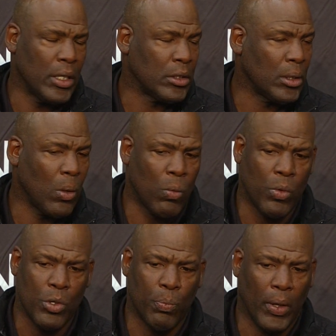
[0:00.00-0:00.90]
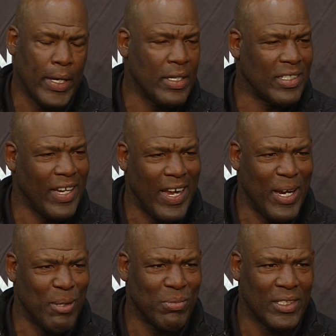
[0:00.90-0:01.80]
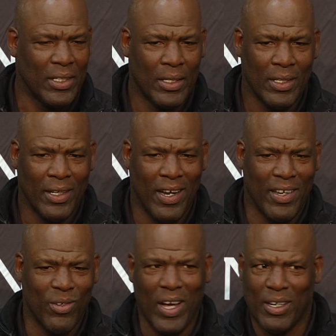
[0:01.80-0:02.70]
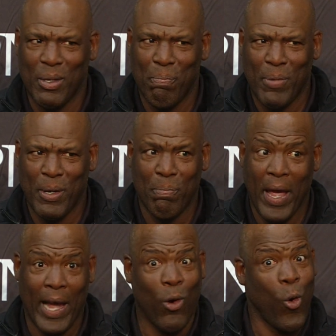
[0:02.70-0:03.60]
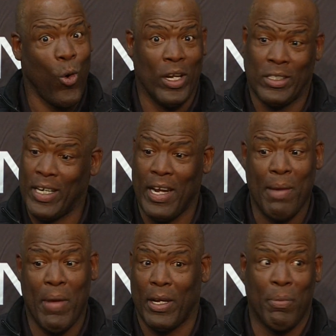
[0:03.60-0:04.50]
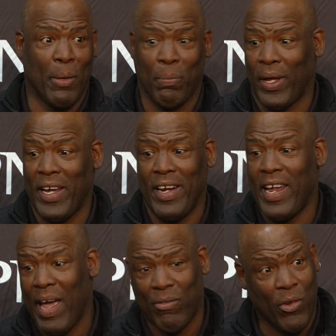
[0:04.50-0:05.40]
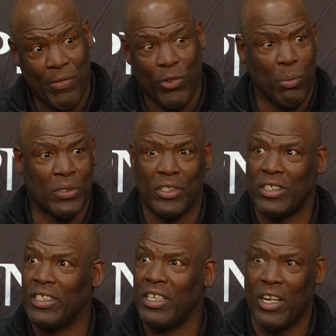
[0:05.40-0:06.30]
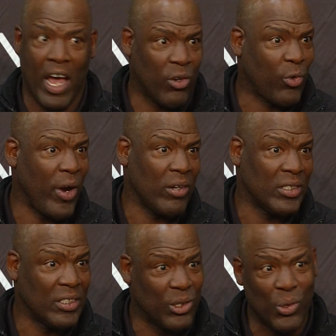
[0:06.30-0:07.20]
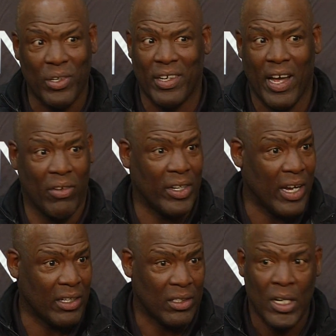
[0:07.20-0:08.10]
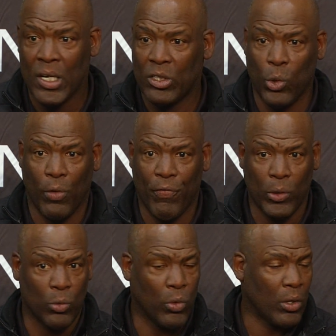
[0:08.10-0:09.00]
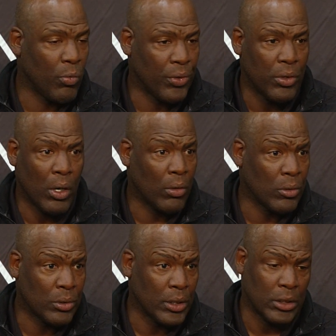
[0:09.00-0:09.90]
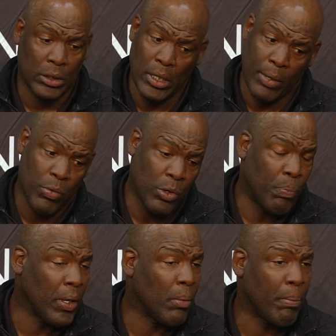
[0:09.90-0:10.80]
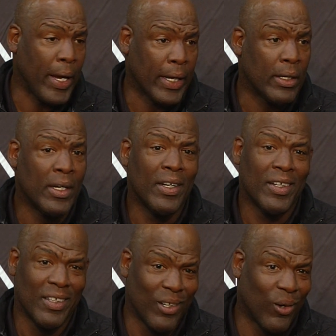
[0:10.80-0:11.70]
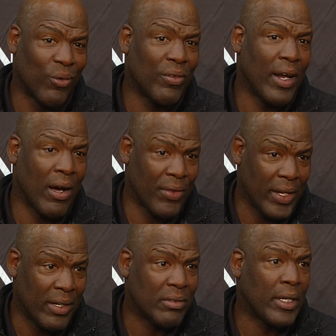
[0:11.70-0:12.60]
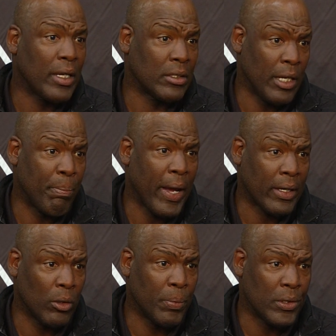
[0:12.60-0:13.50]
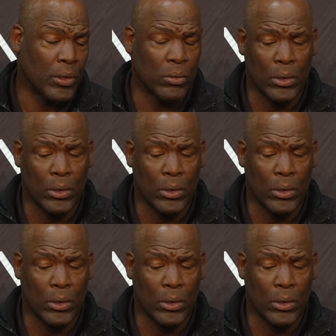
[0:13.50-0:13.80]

And so when you play in these games and you got them pinned back, or let's say they make a big play and they have great field position and now the crowd's into it and now they got a shorter field to work with and all those things. Just like when you pin them back, you know, now they take a step back a little bit too.